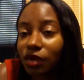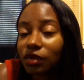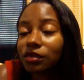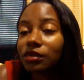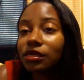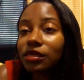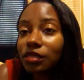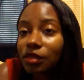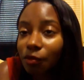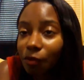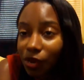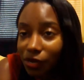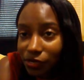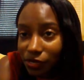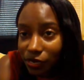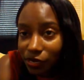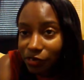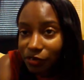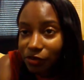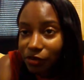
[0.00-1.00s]
These are my
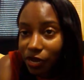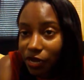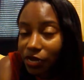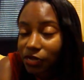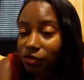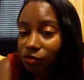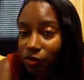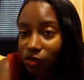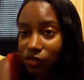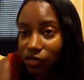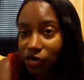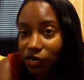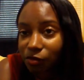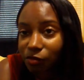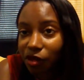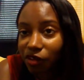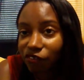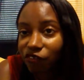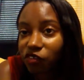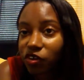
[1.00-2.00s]
third
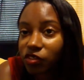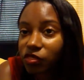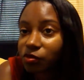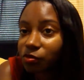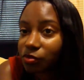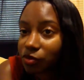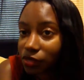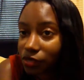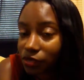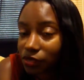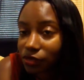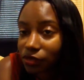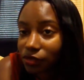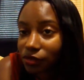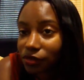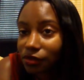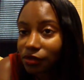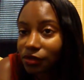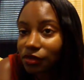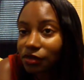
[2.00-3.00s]
and my fourth book
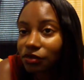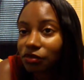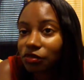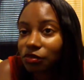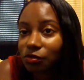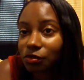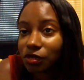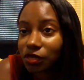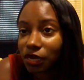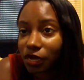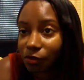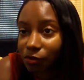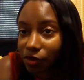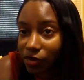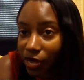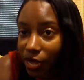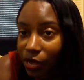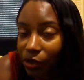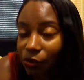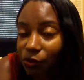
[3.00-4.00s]
to be
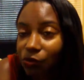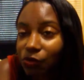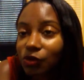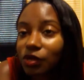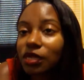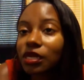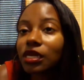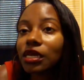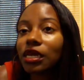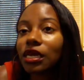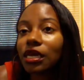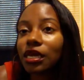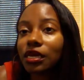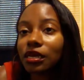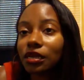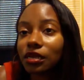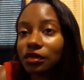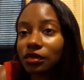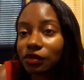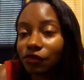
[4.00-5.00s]
coming out.
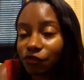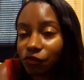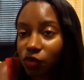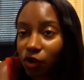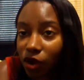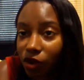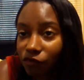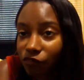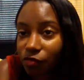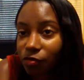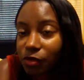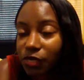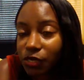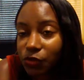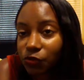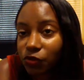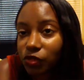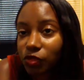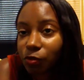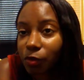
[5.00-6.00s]
And if you are
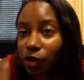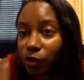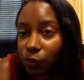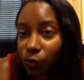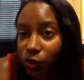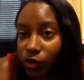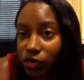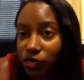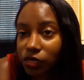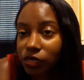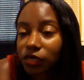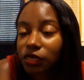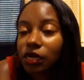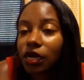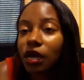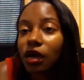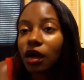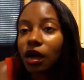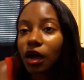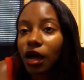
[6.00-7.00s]
familiar with my work,
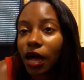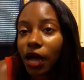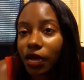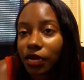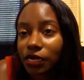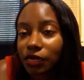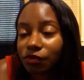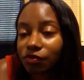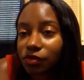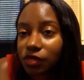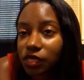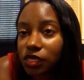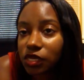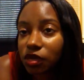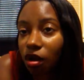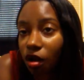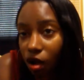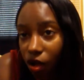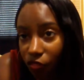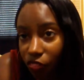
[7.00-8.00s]
I am
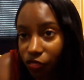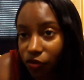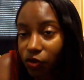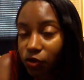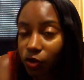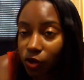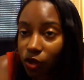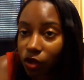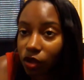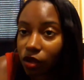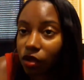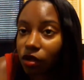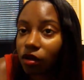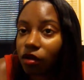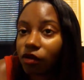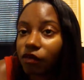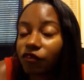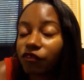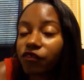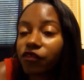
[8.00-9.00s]
the author
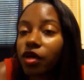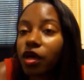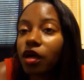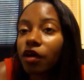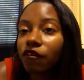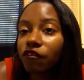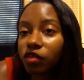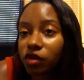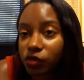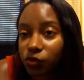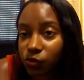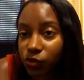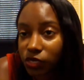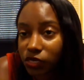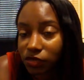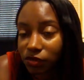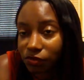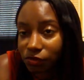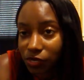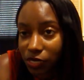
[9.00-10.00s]
of Flirt
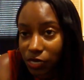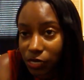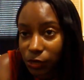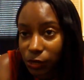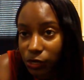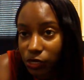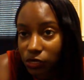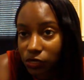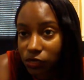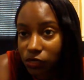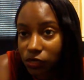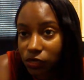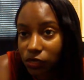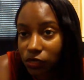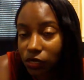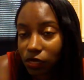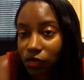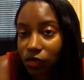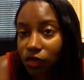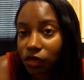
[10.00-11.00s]
with Temptations,